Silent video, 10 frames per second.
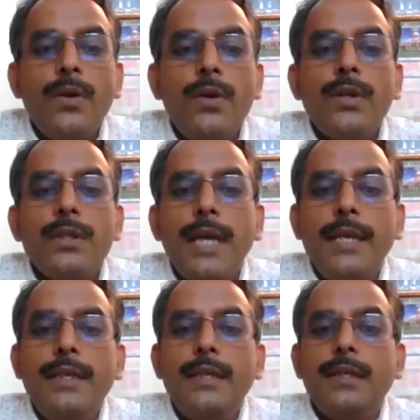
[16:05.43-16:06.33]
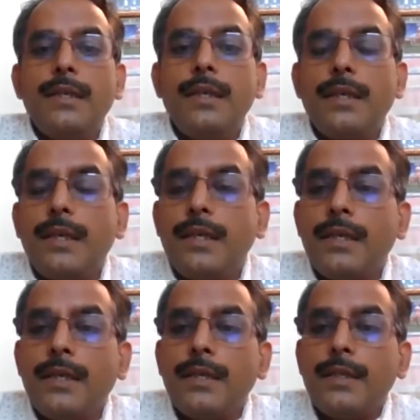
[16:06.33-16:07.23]
Then
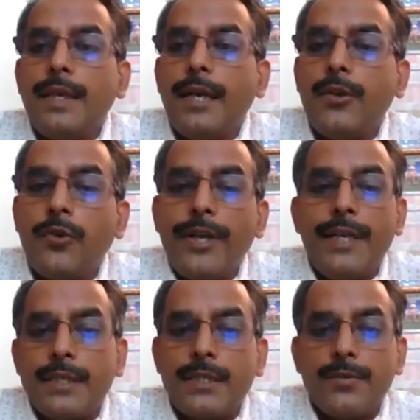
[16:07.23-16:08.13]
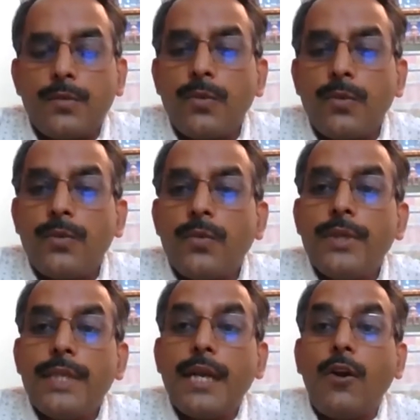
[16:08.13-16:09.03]
there are twin tests.
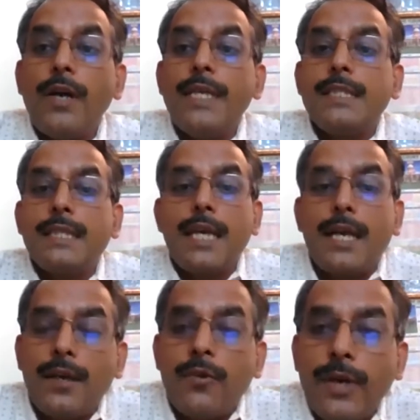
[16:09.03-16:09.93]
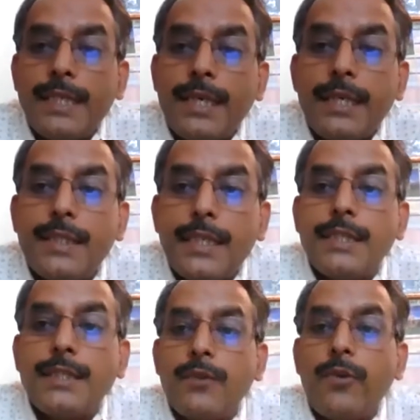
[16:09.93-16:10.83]
Whether law is, why there are
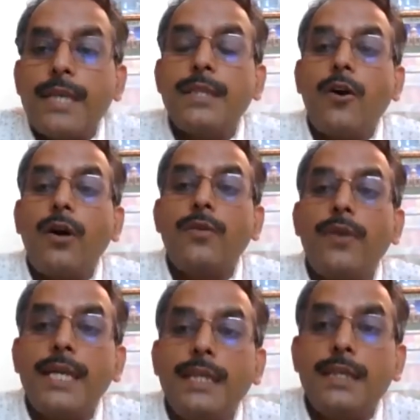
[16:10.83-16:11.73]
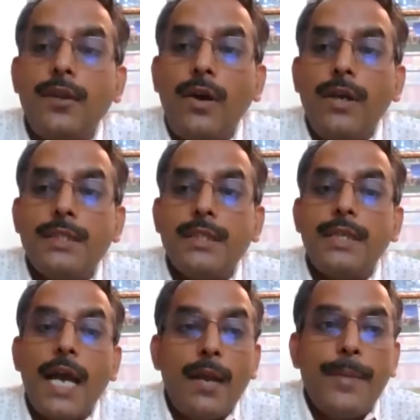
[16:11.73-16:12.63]
changes in law, why law is
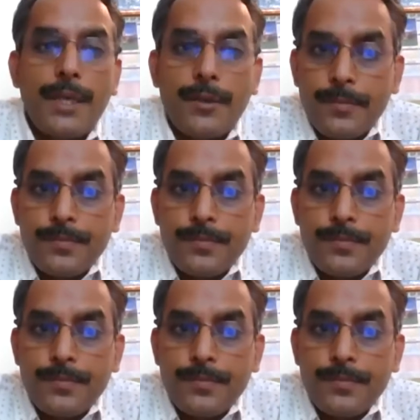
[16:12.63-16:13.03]
dynamic.